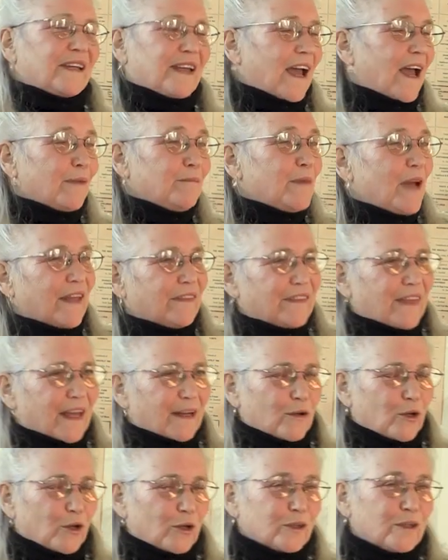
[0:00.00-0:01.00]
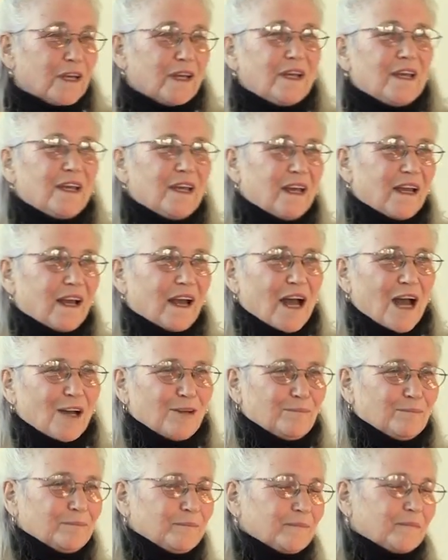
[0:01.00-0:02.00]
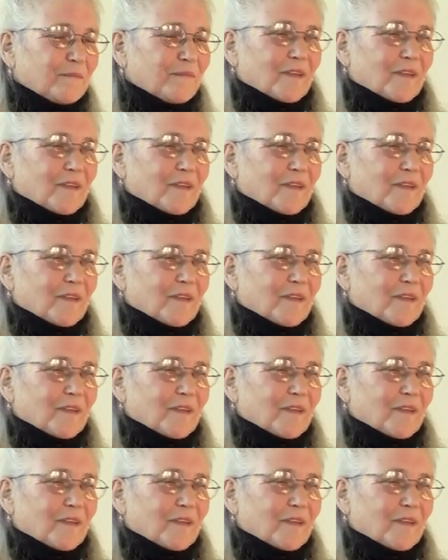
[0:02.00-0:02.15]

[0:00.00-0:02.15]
Yeah, I'm not that old. Um,